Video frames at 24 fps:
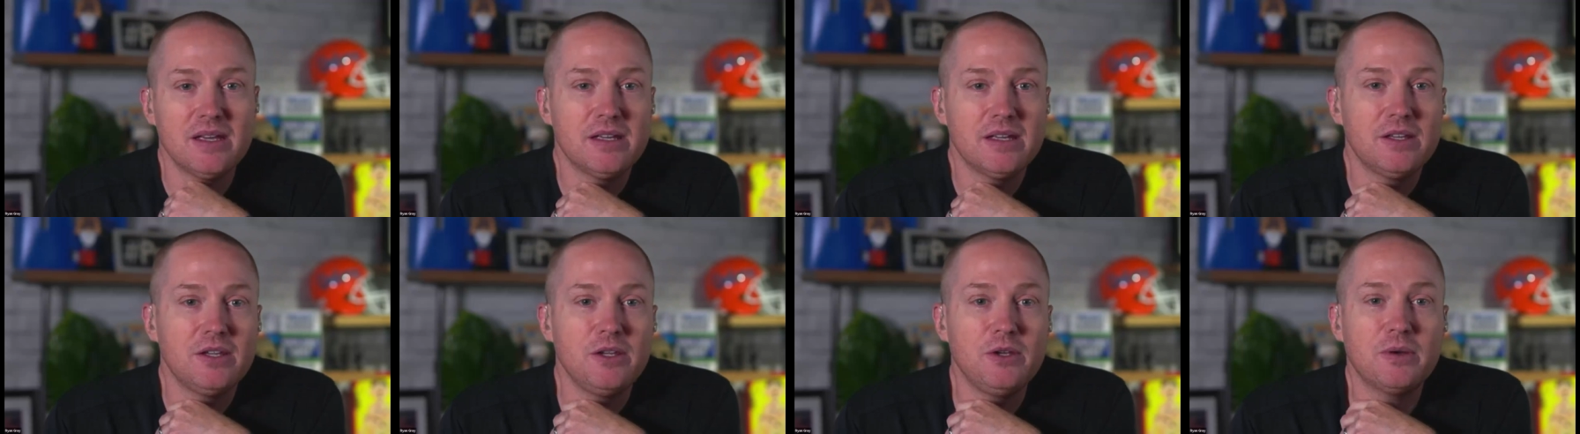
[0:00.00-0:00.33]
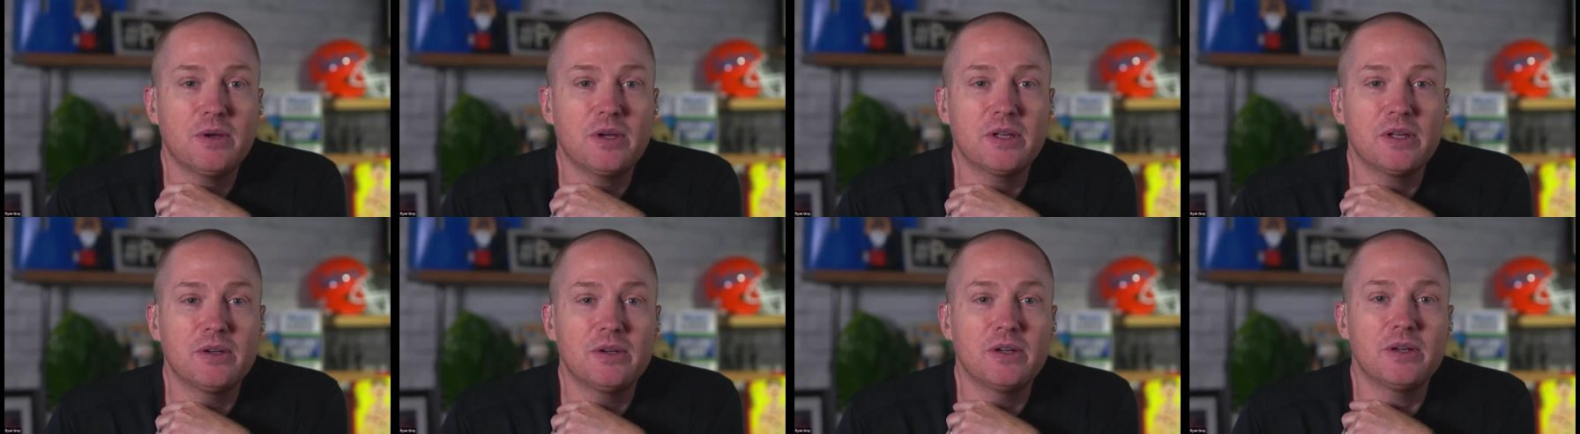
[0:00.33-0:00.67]
you
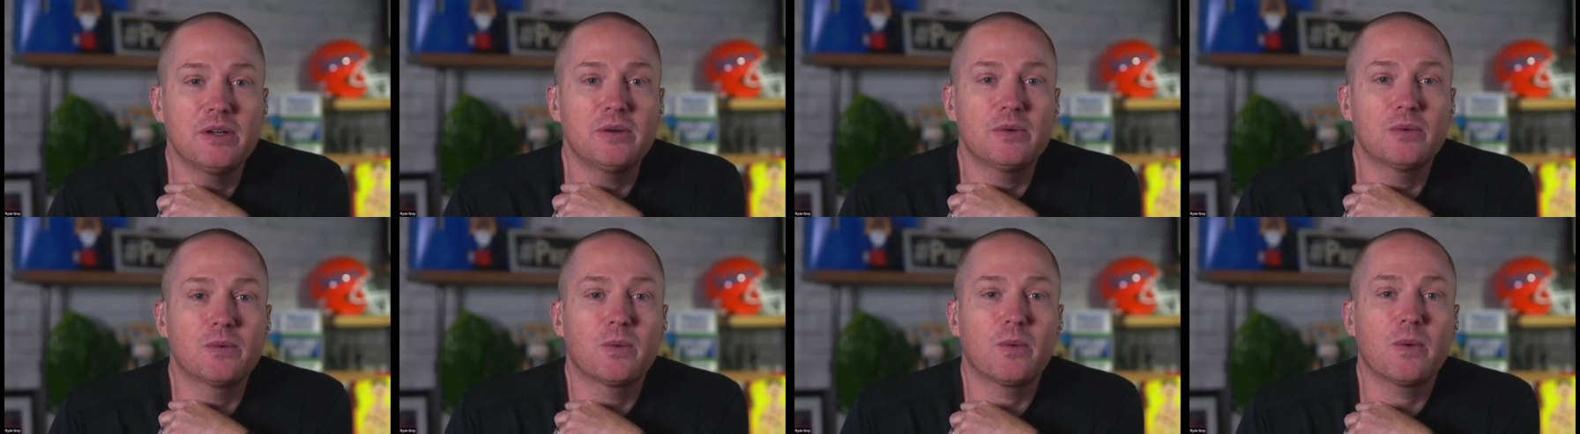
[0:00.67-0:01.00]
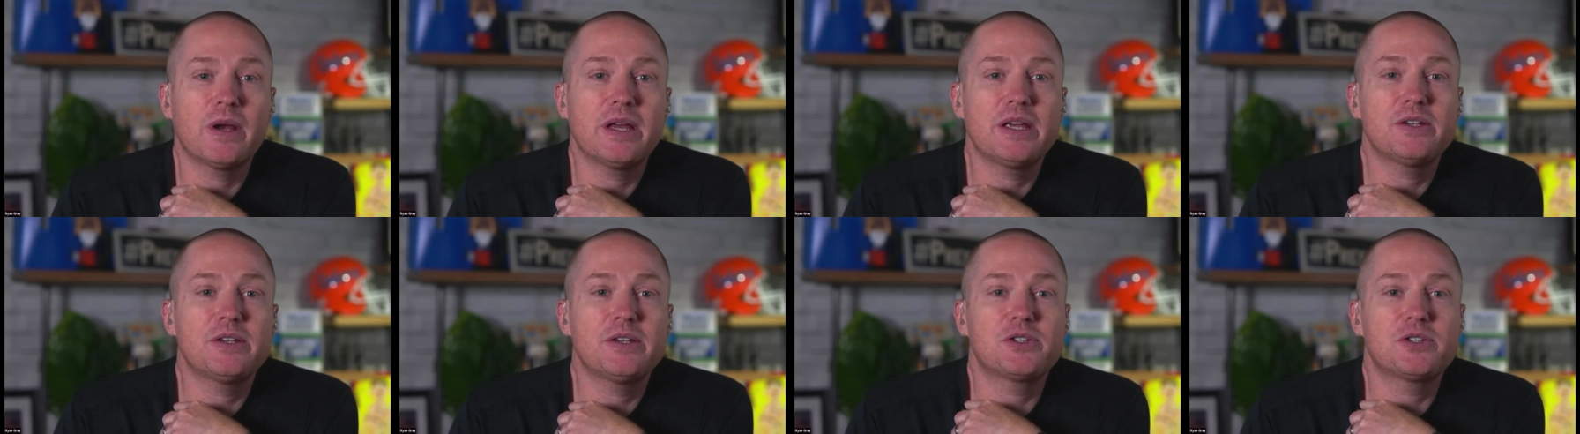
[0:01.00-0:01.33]
can
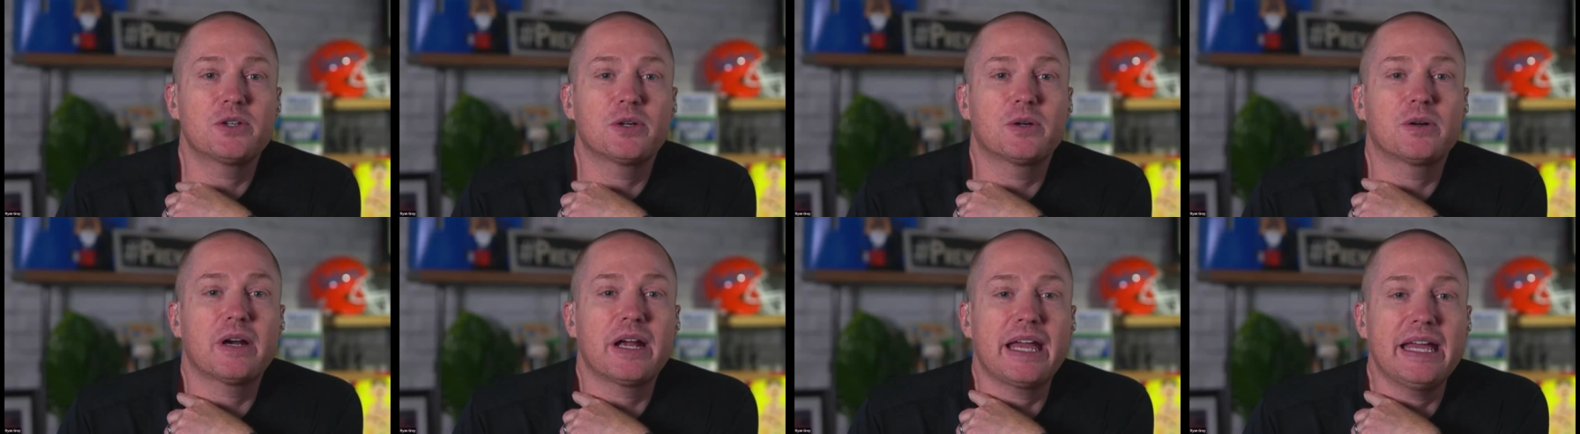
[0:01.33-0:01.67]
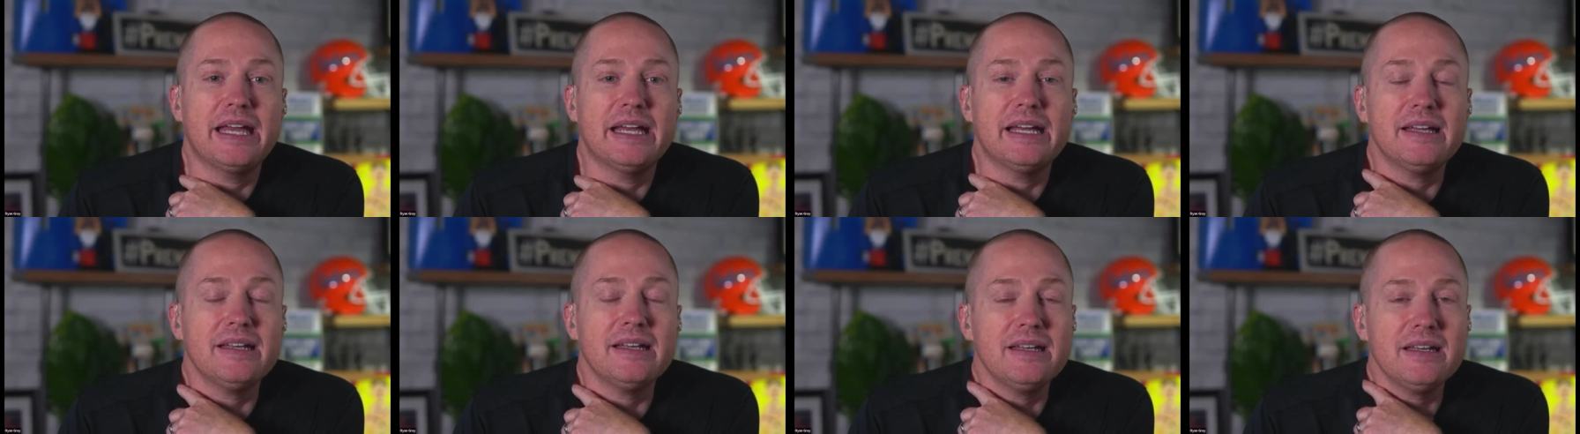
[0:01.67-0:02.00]
raise your
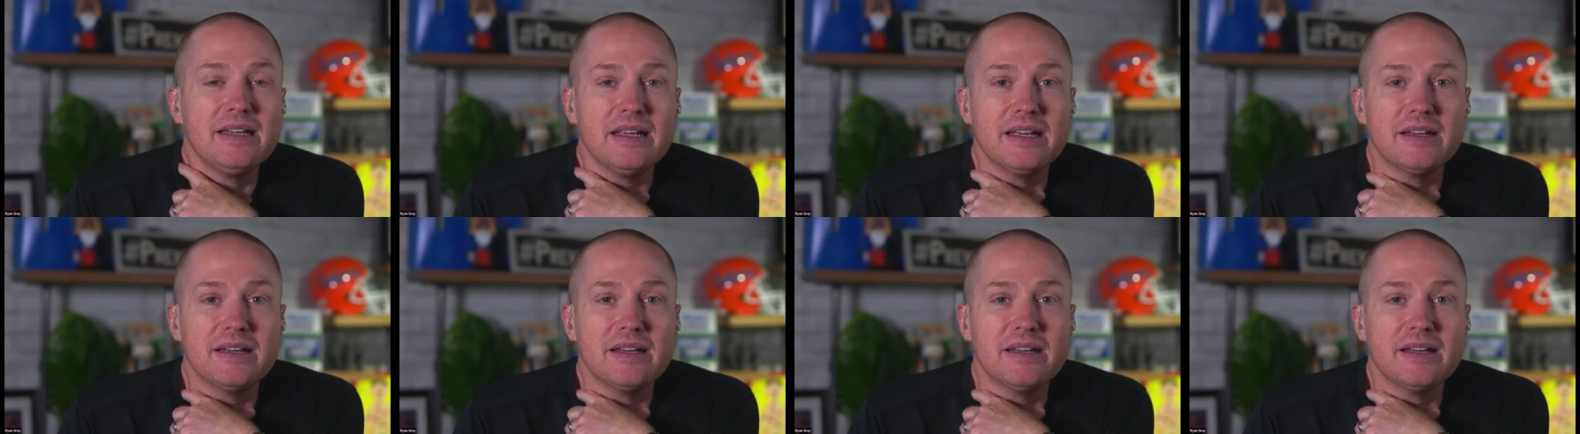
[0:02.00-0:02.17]
hand.